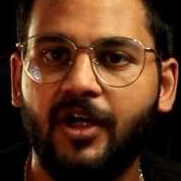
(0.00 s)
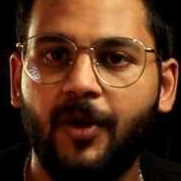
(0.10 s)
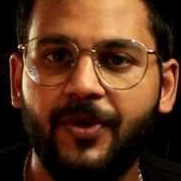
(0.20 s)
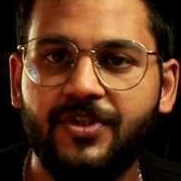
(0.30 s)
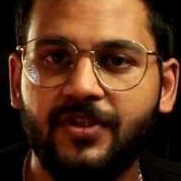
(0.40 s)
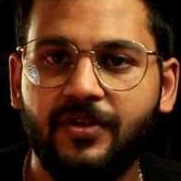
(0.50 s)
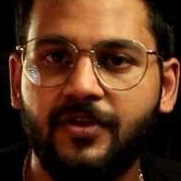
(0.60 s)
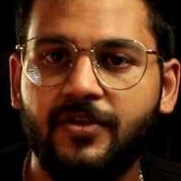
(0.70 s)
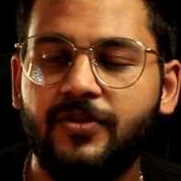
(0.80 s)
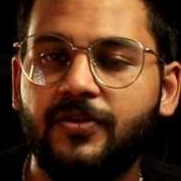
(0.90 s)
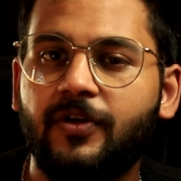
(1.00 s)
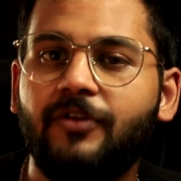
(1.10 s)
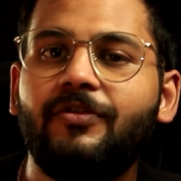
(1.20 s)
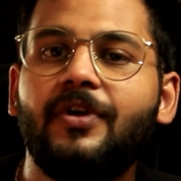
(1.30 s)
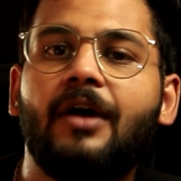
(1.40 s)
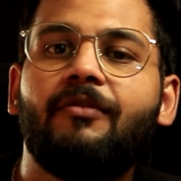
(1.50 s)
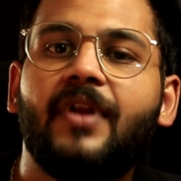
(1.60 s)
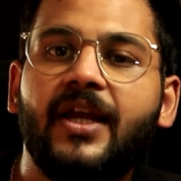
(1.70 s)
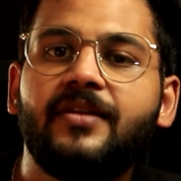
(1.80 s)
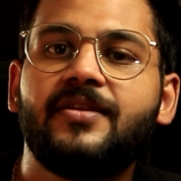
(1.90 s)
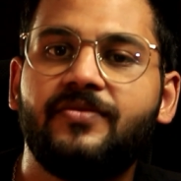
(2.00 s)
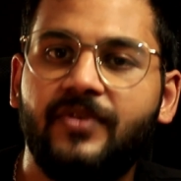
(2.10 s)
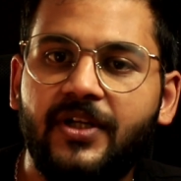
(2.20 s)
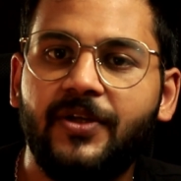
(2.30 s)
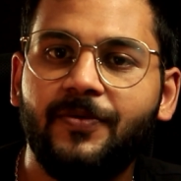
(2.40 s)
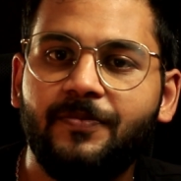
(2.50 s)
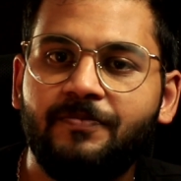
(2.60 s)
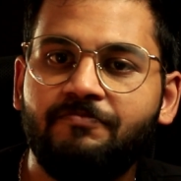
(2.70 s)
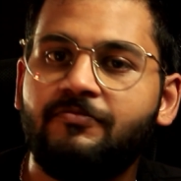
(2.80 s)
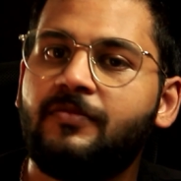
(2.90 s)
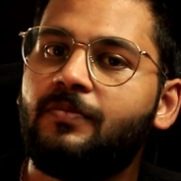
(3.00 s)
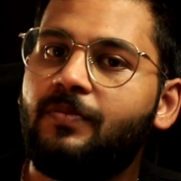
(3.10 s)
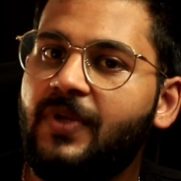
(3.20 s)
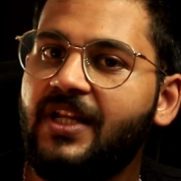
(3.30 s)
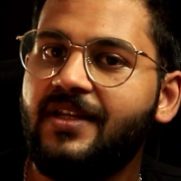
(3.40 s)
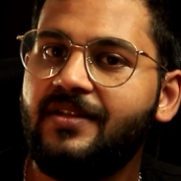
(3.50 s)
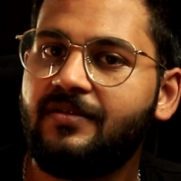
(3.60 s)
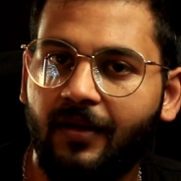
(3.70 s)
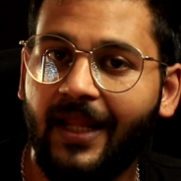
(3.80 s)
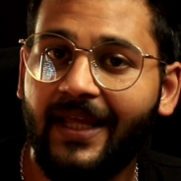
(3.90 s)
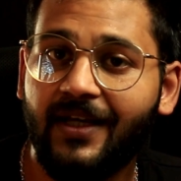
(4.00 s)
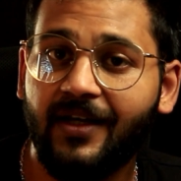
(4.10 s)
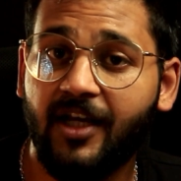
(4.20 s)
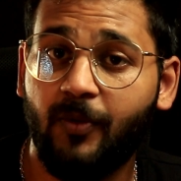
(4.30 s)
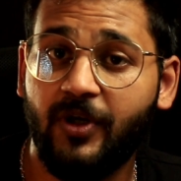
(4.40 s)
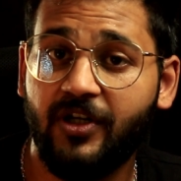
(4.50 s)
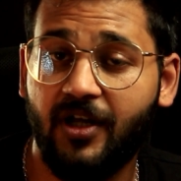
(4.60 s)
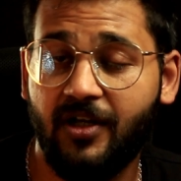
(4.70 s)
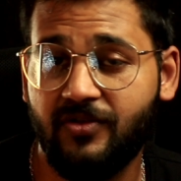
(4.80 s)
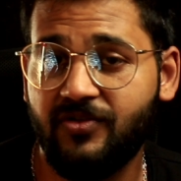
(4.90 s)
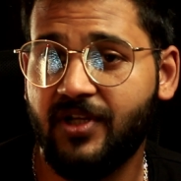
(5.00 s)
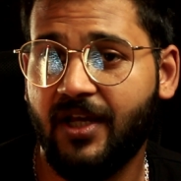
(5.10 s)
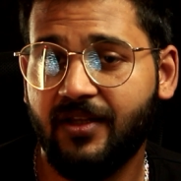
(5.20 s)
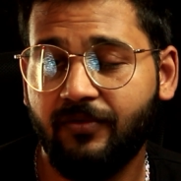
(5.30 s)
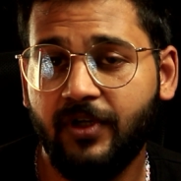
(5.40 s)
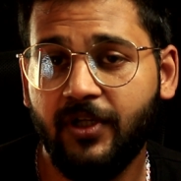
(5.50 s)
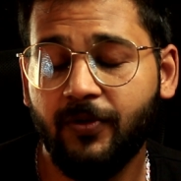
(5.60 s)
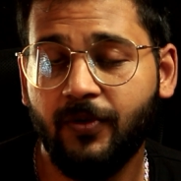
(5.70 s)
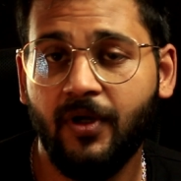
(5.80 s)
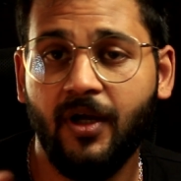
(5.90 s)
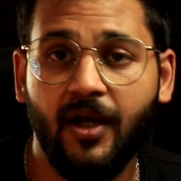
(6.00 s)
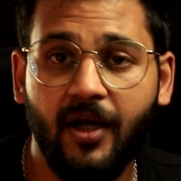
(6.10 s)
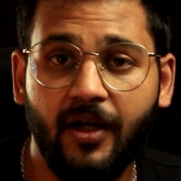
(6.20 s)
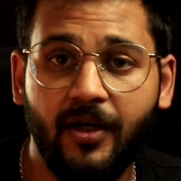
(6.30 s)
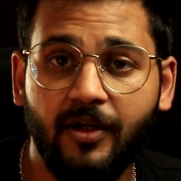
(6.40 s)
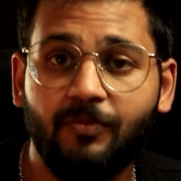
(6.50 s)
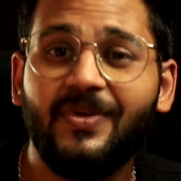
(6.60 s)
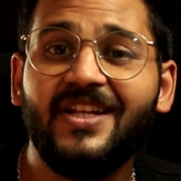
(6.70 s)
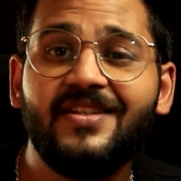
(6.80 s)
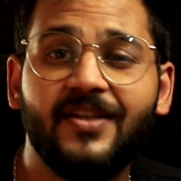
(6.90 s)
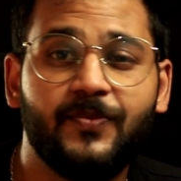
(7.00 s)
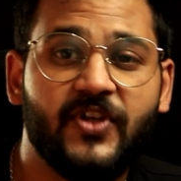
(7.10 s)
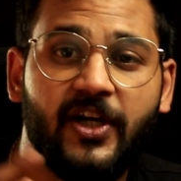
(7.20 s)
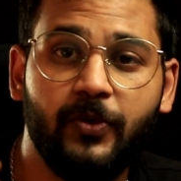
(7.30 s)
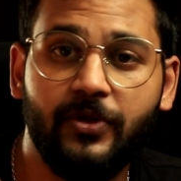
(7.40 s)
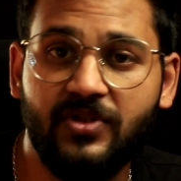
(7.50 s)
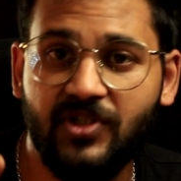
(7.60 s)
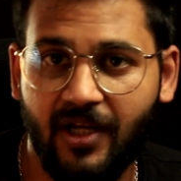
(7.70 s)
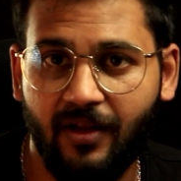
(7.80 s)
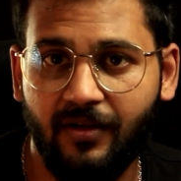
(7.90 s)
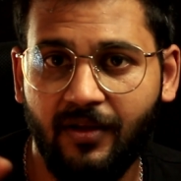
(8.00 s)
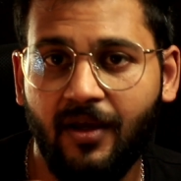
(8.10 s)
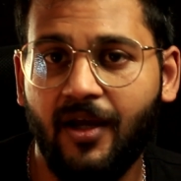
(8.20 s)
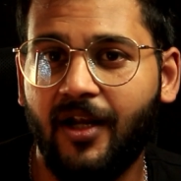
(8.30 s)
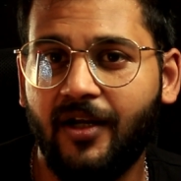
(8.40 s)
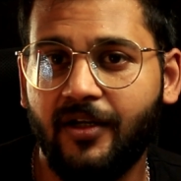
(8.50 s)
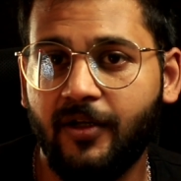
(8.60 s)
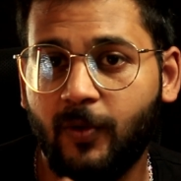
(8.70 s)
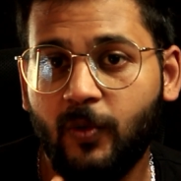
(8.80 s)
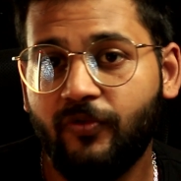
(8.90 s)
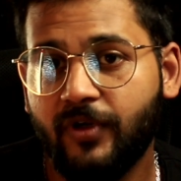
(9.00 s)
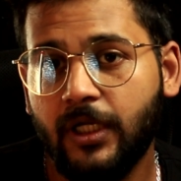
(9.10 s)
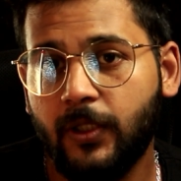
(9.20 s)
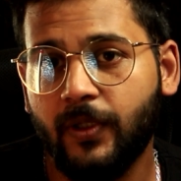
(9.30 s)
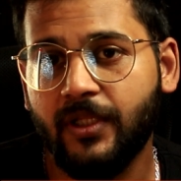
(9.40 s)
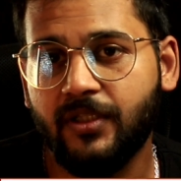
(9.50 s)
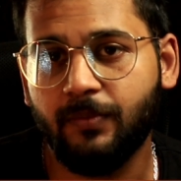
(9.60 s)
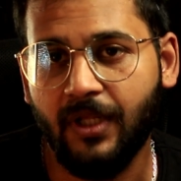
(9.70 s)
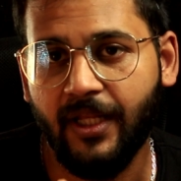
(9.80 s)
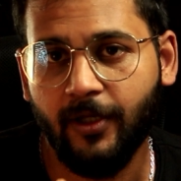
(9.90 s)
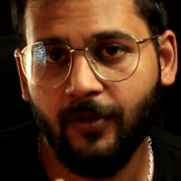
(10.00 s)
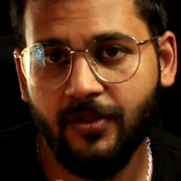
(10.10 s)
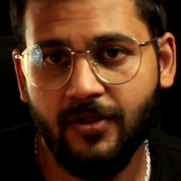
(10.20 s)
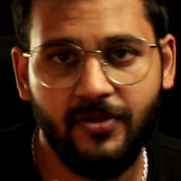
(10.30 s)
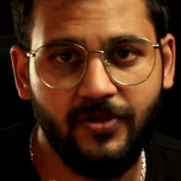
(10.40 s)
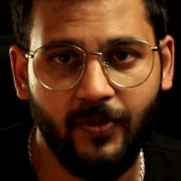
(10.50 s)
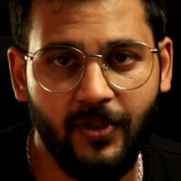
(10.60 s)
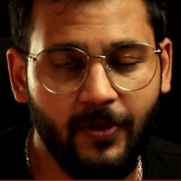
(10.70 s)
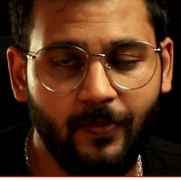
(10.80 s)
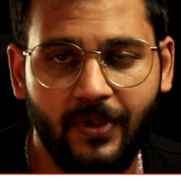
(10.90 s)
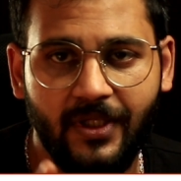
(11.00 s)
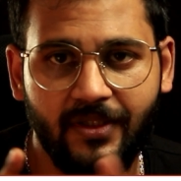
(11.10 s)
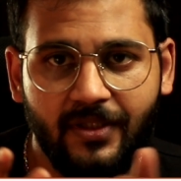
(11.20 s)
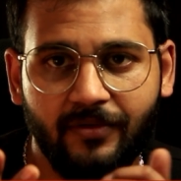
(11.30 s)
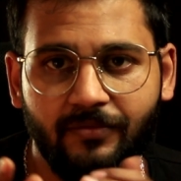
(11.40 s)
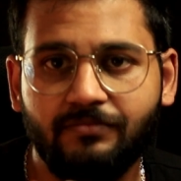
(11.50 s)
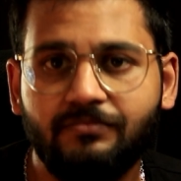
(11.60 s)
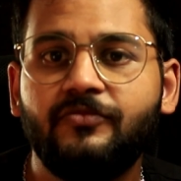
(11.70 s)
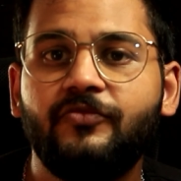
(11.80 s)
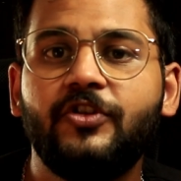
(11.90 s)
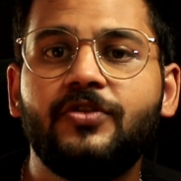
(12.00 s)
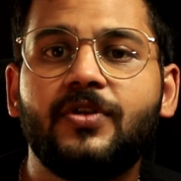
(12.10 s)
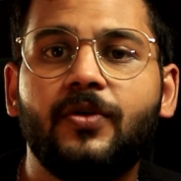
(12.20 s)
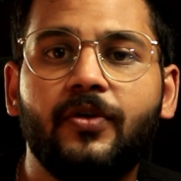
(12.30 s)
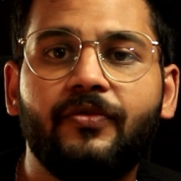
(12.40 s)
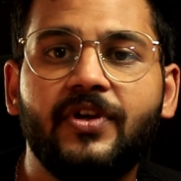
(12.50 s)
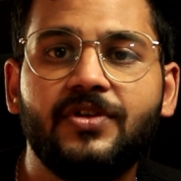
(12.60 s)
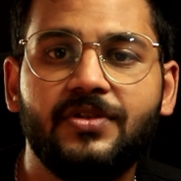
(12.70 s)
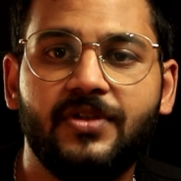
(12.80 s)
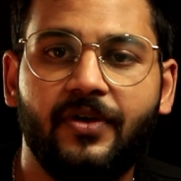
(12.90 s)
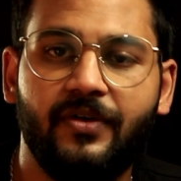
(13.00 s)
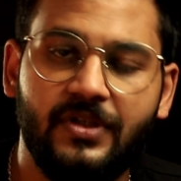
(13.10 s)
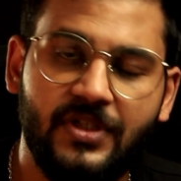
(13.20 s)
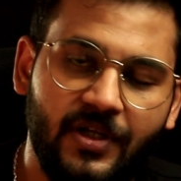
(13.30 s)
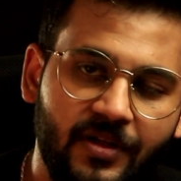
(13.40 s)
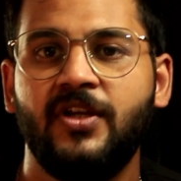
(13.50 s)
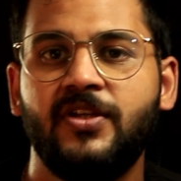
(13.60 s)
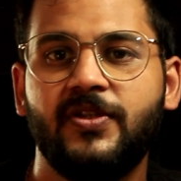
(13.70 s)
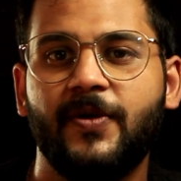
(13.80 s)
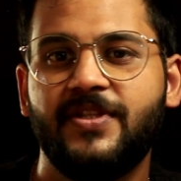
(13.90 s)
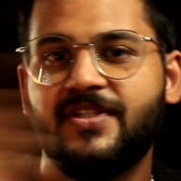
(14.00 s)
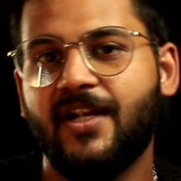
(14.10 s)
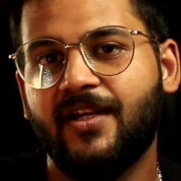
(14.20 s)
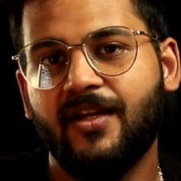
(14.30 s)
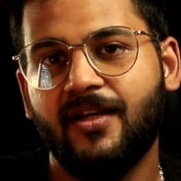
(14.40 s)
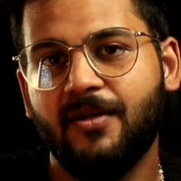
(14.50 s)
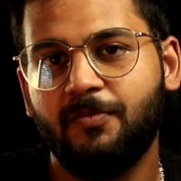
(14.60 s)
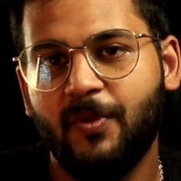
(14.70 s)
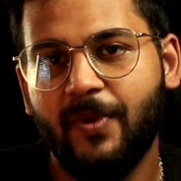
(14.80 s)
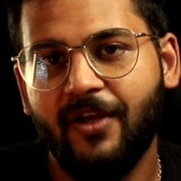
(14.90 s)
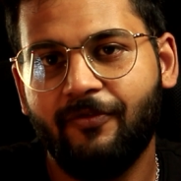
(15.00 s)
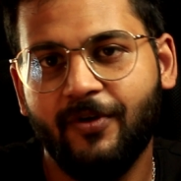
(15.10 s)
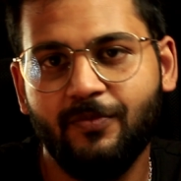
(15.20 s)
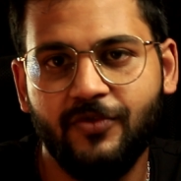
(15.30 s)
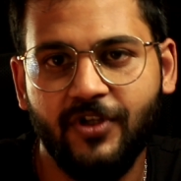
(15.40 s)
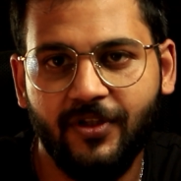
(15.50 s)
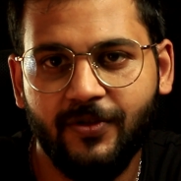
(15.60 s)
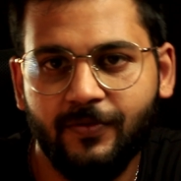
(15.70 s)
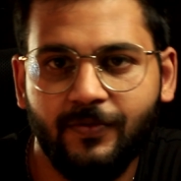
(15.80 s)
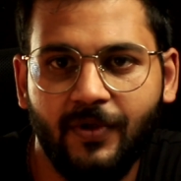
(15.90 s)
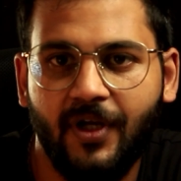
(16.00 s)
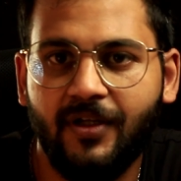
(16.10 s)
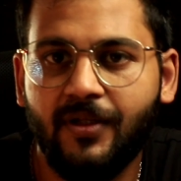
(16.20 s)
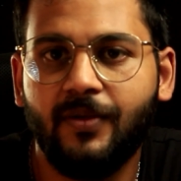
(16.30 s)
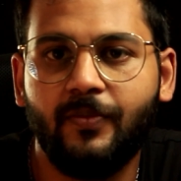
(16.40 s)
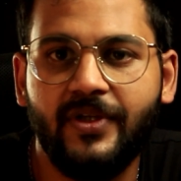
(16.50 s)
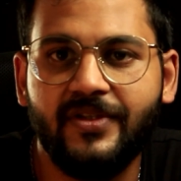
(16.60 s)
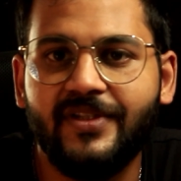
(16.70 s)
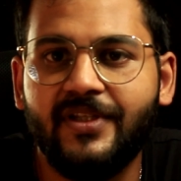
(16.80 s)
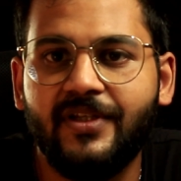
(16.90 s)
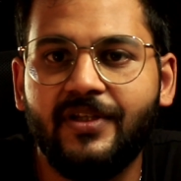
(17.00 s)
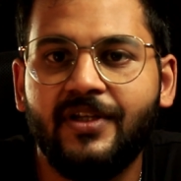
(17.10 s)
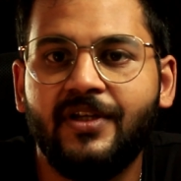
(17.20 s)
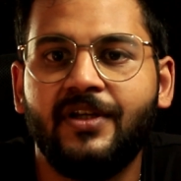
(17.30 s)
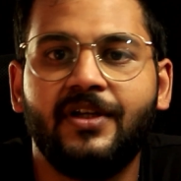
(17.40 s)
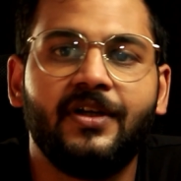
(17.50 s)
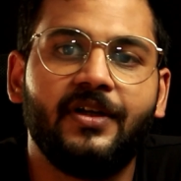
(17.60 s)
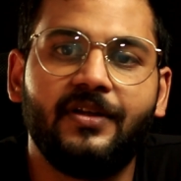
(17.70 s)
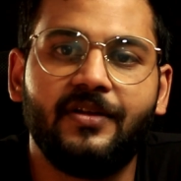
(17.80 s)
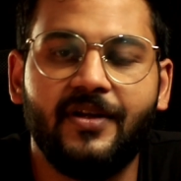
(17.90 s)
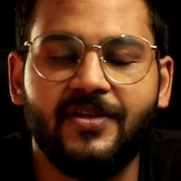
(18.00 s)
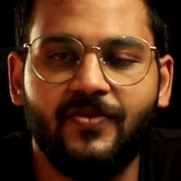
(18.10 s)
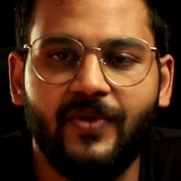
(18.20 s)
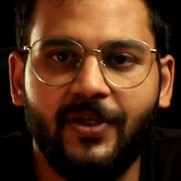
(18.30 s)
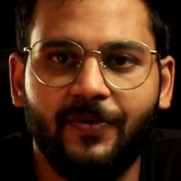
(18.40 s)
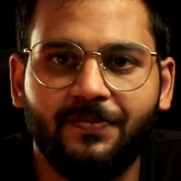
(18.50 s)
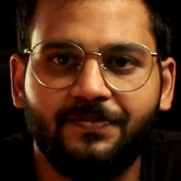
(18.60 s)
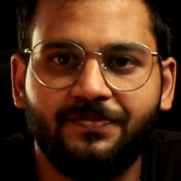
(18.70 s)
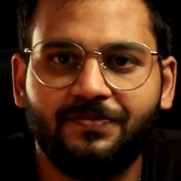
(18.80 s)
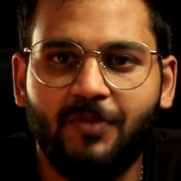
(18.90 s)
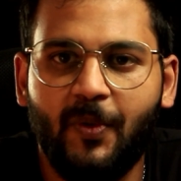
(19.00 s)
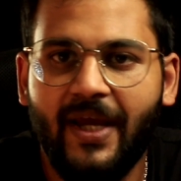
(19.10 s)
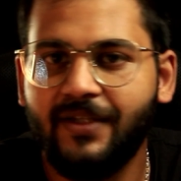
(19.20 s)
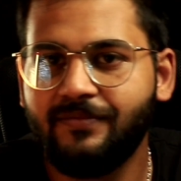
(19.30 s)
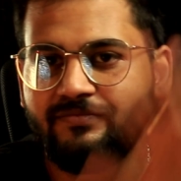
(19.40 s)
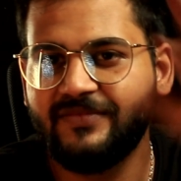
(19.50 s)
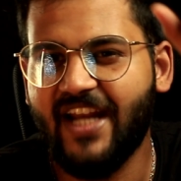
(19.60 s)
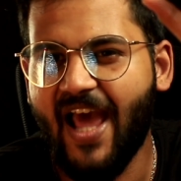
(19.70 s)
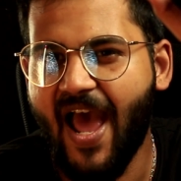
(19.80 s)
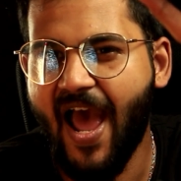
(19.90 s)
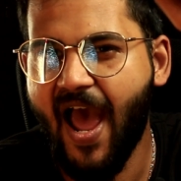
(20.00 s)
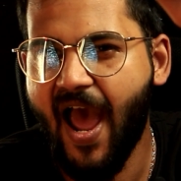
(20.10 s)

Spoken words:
aperture. So if you have liked this video, please like, comment and share the video, and please subscribe to the channel, and don't forget to hit the bell icon so that you will get the future notifications of our channel. So it's tata, bye bye from Shantanu until we see in the next video. Bye bye. Ta-da!